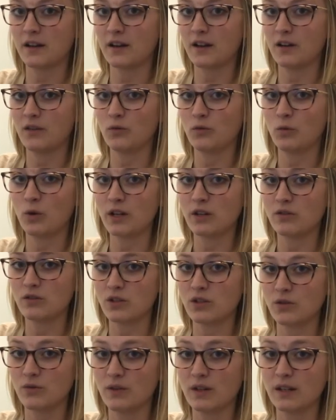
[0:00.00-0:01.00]
of what you're
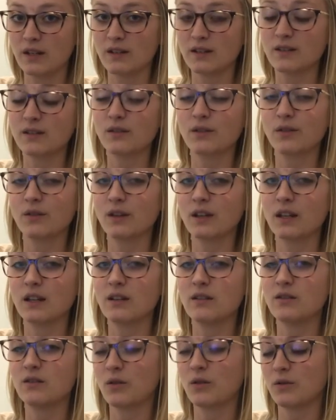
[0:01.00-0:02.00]
doing so that
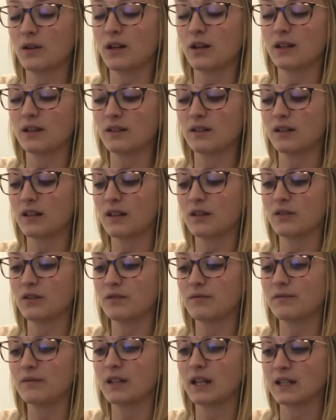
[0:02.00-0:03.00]
you don't cut the leather.
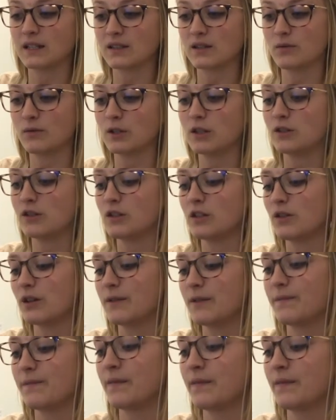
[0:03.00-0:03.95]
That's the way you should do it.